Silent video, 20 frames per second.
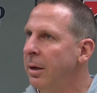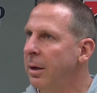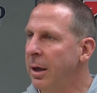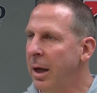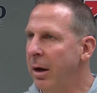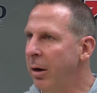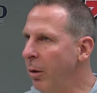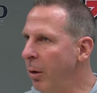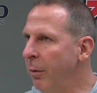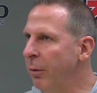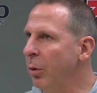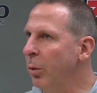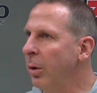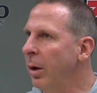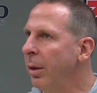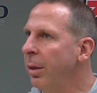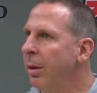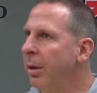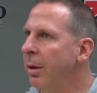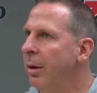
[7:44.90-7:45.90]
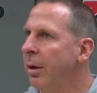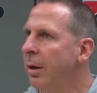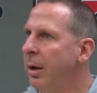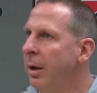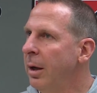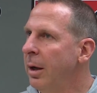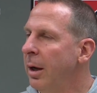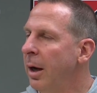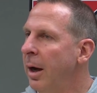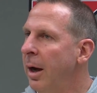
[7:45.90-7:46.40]
Get it over with.
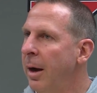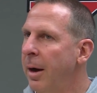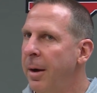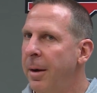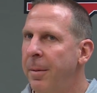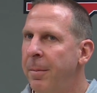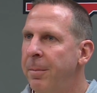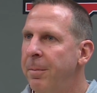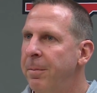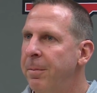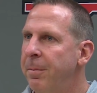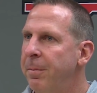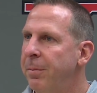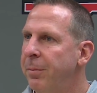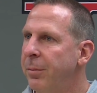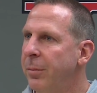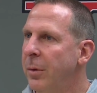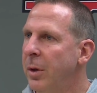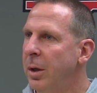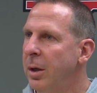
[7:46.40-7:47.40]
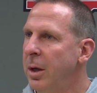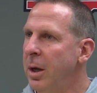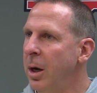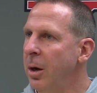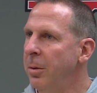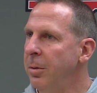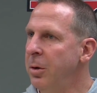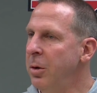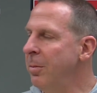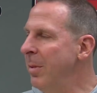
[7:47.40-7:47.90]
You
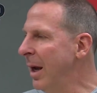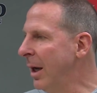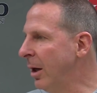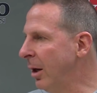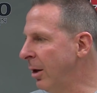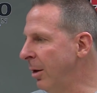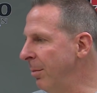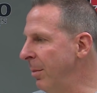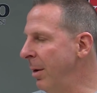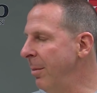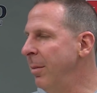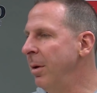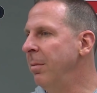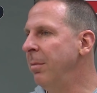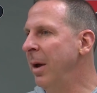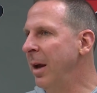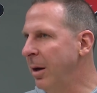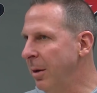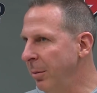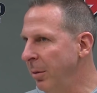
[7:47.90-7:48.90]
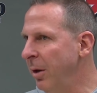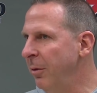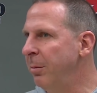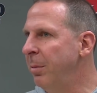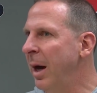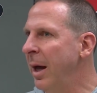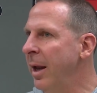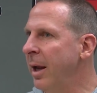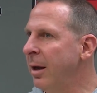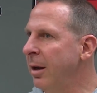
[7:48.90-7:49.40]
know, you make a commitment, make them live
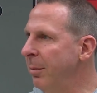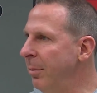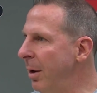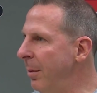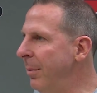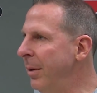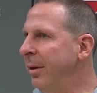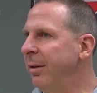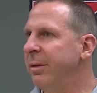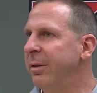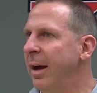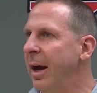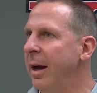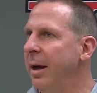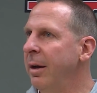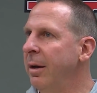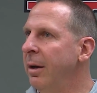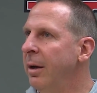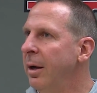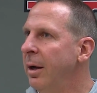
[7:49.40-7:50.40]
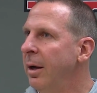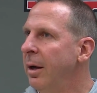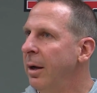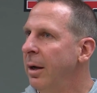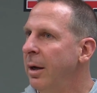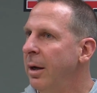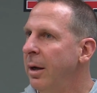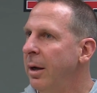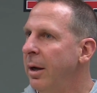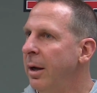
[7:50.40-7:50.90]
by that commitment, sign.
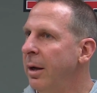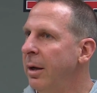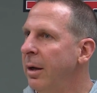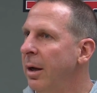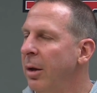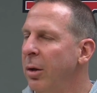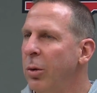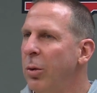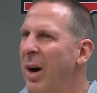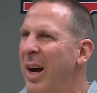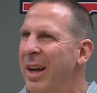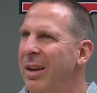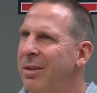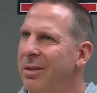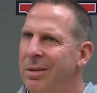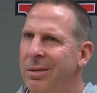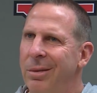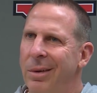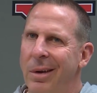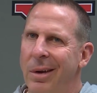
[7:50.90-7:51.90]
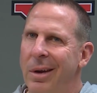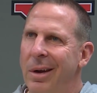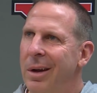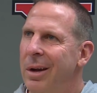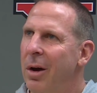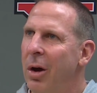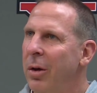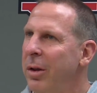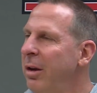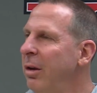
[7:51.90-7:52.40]
And otherwise,
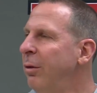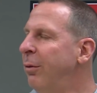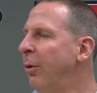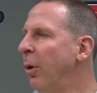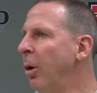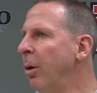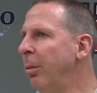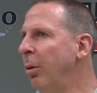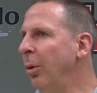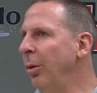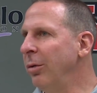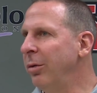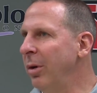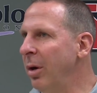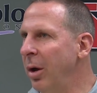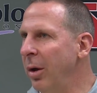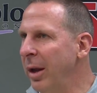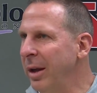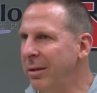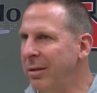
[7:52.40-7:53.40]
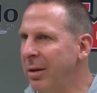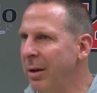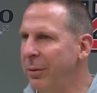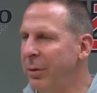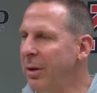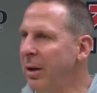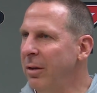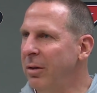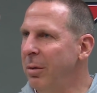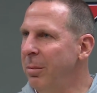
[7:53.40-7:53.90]
all these verbals and all that stuff,
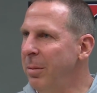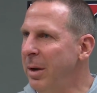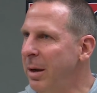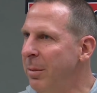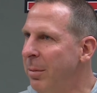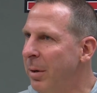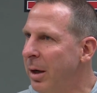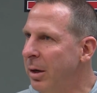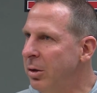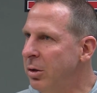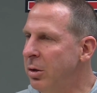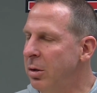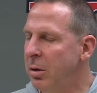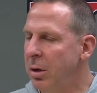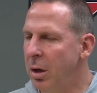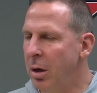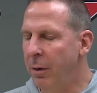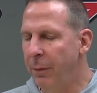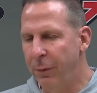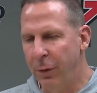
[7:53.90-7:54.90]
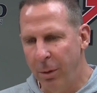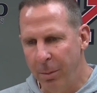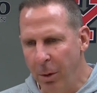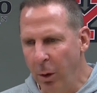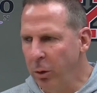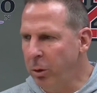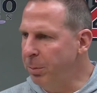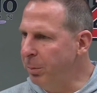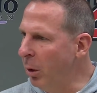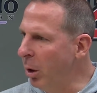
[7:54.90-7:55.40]
it doesn't mean much. You know, for the
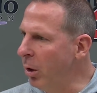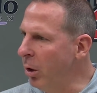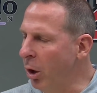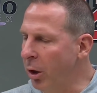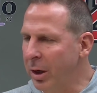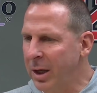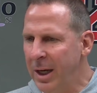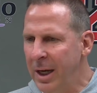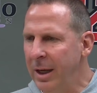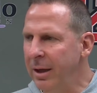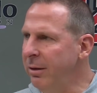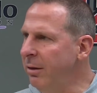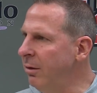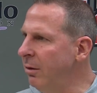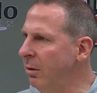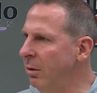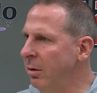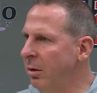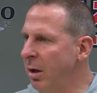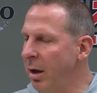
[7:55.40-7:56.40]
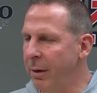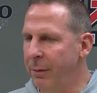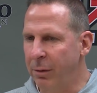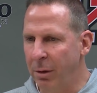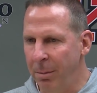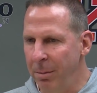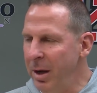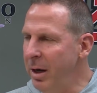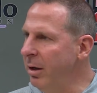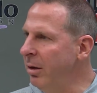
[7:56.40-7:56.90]
most part, our kids that have
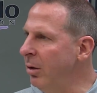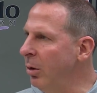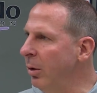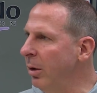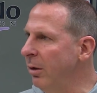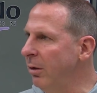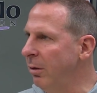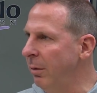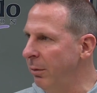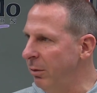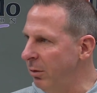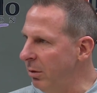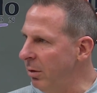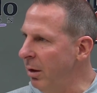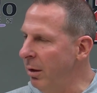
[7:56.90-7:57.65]
committed to us have